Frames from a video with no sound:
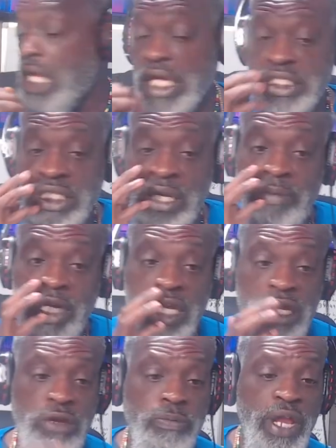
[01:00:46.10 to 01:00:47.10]
Simba, can
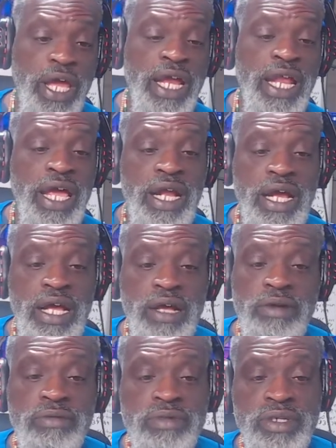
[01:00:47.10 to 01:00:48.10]
you play that? Um, uh,
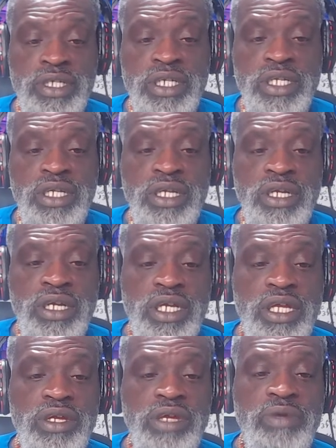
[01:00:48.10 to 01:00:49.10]
can
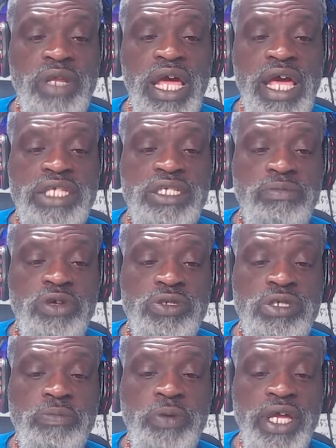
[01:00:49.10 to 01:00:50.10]
you give me the exit
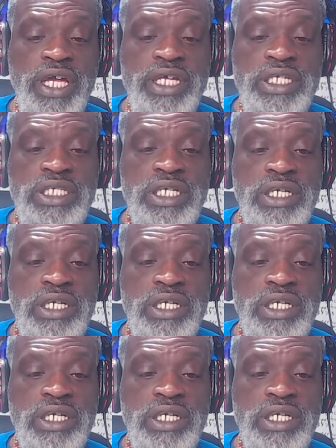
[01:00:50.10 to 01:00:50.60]
music, please?